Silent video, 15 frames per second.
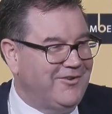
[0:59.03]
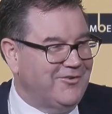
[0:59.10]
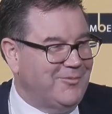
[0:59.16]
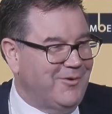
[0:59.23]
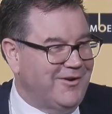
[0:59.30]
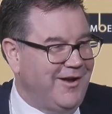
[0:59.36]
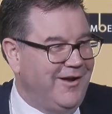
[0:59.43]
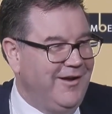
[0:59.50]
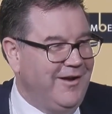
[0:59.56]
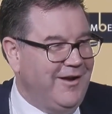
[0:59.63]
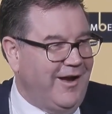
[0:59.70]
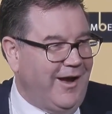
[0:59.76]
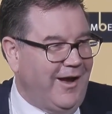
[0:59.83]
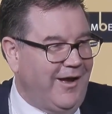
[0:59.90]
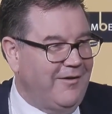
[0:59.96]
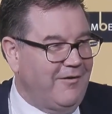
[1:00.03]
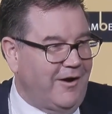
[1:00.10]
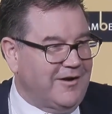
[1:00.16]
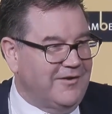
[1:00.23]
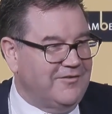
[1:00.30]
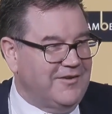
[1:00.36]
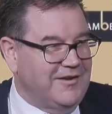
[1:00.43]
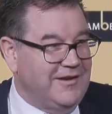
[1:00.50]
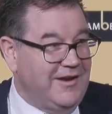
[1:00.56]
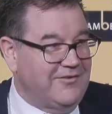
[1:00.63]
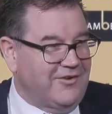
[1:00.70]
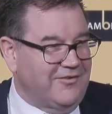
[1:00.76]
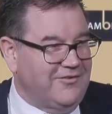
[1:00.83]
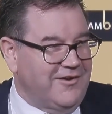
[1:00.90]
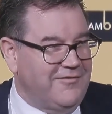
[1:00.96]
just want to, I can see a
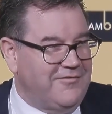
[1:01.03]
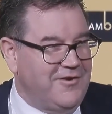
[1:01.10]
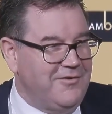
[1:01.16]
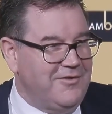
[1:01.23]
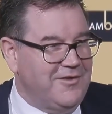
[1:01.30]
few